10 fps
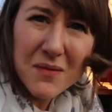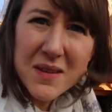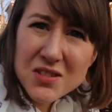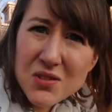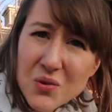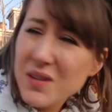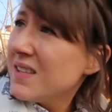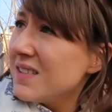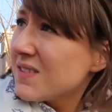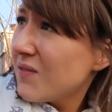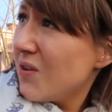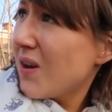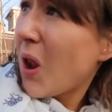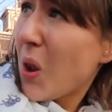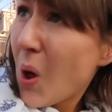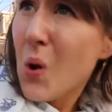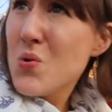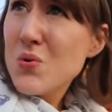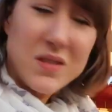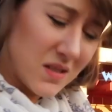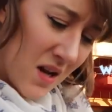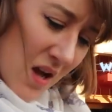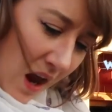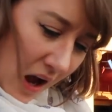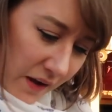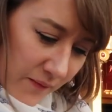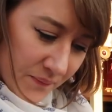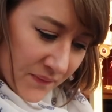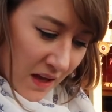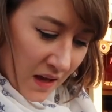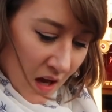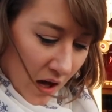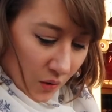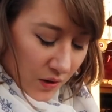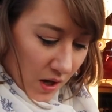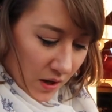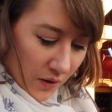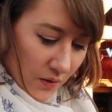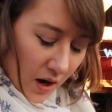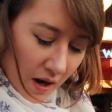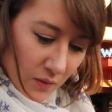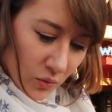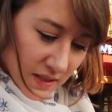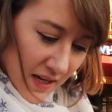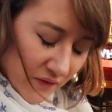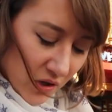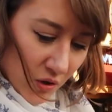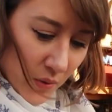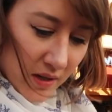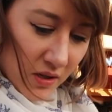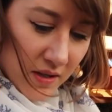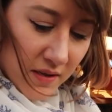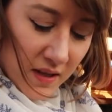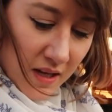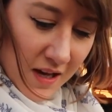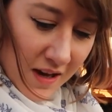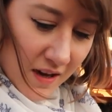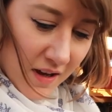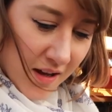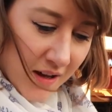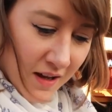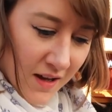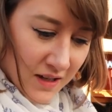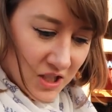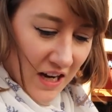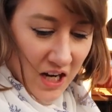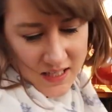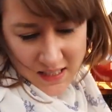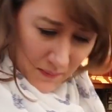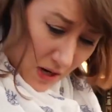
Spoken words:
have I mentioned toilet in this vlog? Loads. Although I want to have a quick look at the Shanghai Disney